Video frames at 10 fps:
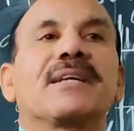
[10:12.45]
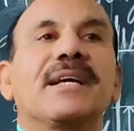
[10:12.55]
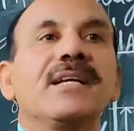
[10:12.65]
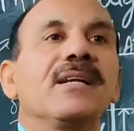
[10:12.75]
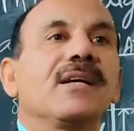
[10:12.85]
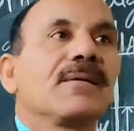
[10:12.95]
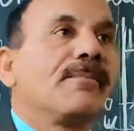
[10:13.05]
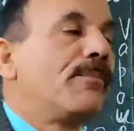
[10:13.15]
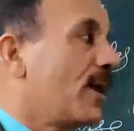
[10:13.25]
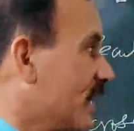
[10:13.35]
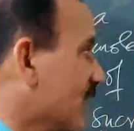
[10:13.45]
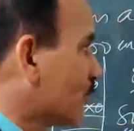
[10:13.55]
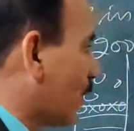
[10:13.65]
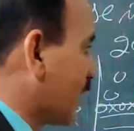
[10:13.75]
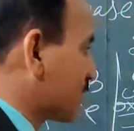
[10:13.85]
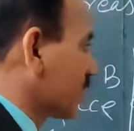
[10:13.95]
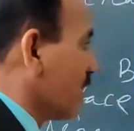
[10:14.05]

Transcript: in boiling point.